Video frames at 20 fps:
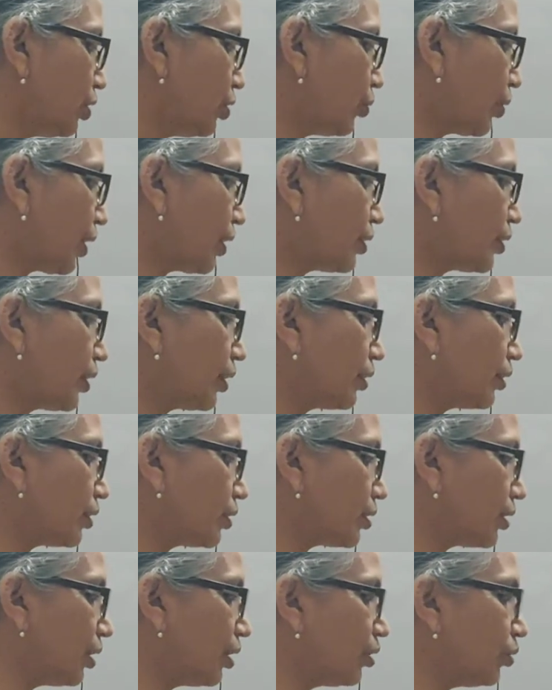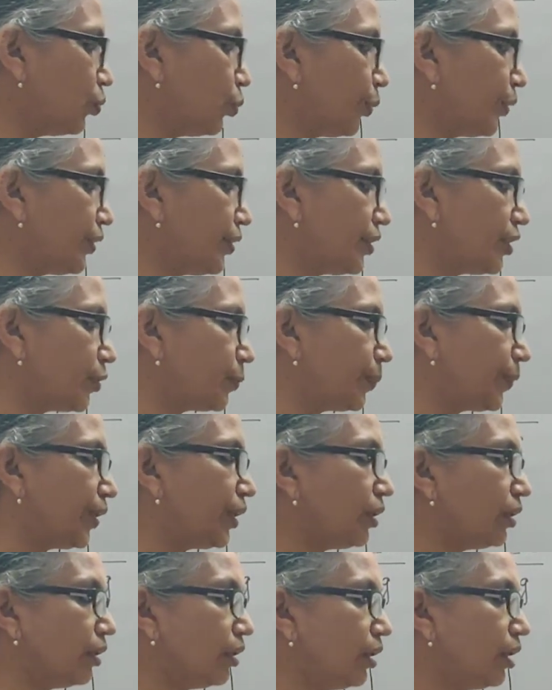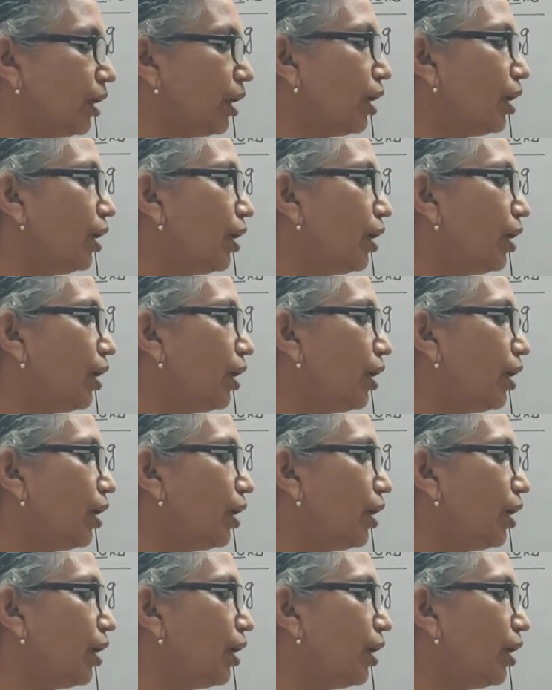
You can take a turn with this speed.